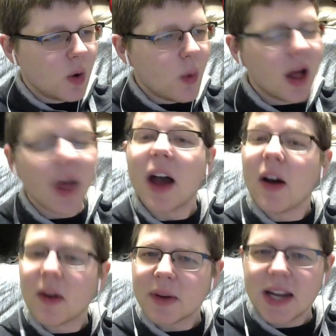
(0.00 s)
Well, I
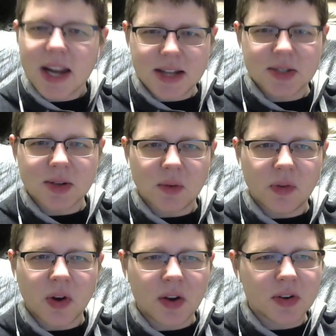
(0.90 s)
already answered
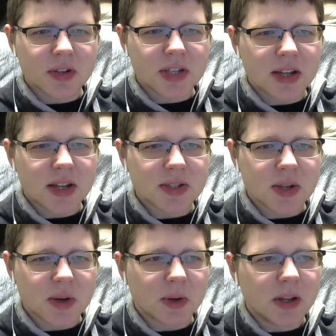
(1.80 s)
for Undertale,
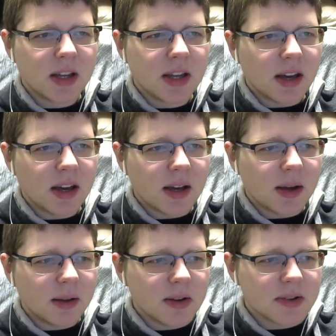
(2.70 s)
so
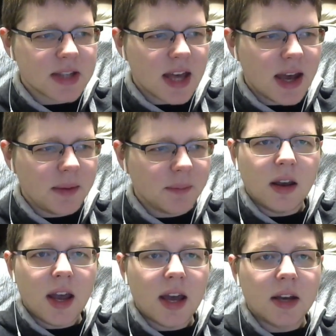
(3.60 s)
there's that.
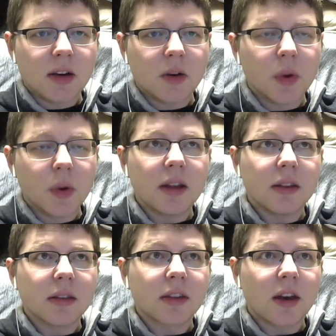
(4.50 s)
And
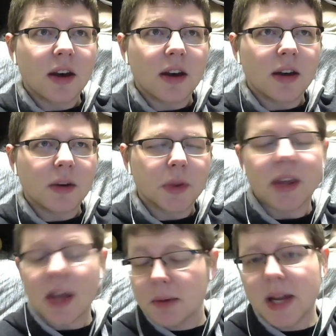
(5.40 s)
with
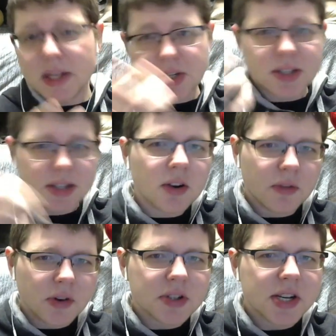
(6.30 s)
the animations,
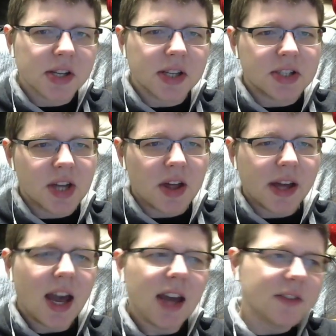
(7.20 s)
Underverse and Glitchtail, I
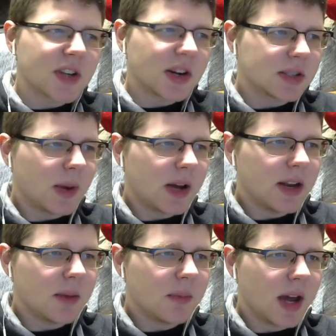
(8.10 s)
kind of talked about
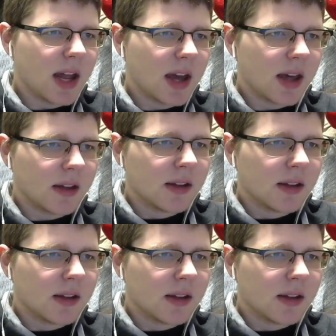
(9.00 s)
it in my